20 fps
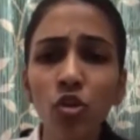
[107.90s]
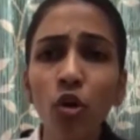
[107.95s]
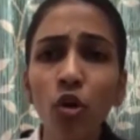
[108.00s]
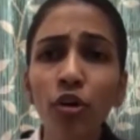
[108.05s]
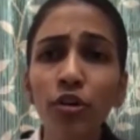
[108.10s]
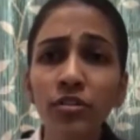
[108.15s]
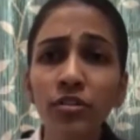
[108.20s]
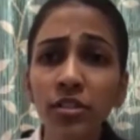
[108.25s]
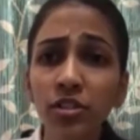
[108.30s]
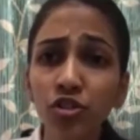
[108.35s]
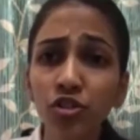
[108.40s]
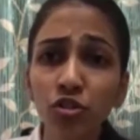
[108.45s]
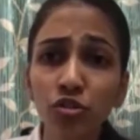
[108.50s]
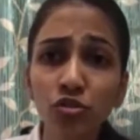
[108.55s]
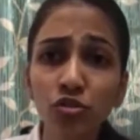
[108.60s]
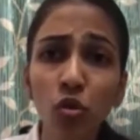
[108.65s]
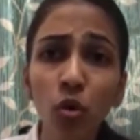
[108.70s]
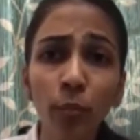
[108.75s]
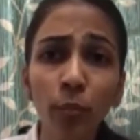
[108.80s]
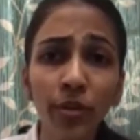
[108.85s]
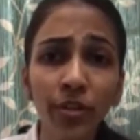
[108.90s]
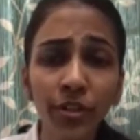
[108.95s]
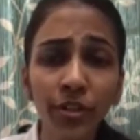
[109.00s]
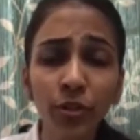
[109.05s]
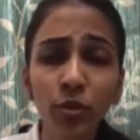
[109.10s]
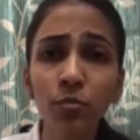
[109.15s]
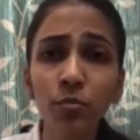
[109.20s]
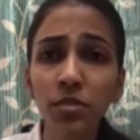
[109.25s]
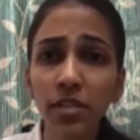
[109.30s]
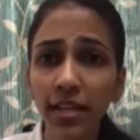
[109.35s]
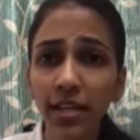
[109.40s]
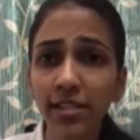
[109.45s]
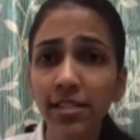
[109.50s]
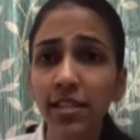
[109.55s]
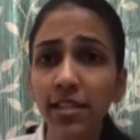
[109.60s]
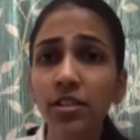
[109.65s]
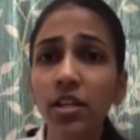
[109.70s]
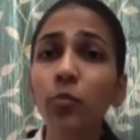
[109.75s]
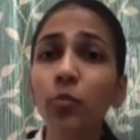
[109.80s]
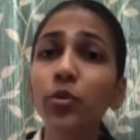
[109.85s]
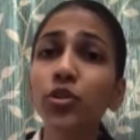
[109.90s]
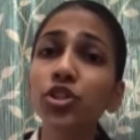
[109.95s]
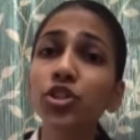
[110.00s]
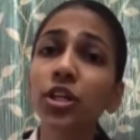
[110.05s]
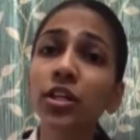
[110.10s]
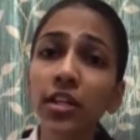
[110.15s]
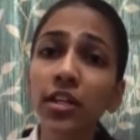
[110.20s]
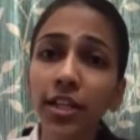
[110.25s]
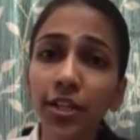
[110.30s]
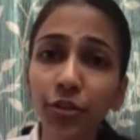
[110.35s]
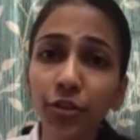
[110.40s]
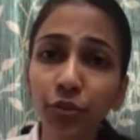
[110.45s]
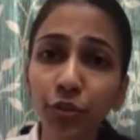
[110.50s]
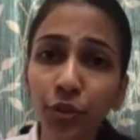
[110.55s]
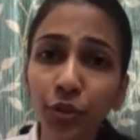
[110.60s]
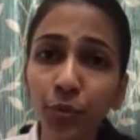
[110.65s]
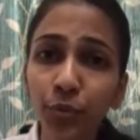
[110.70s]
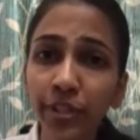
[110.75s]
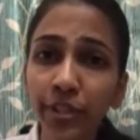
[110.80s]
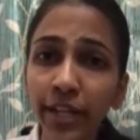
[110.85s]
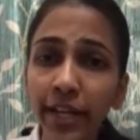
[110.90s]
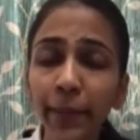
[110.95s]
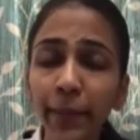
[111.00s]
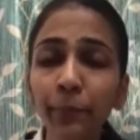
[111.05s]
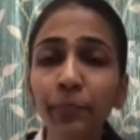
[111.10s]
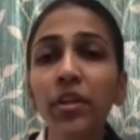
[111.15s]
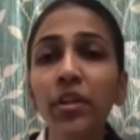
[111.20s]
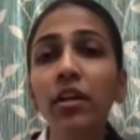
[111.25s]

cystoscopy tubes, etc., which can lead to UTI.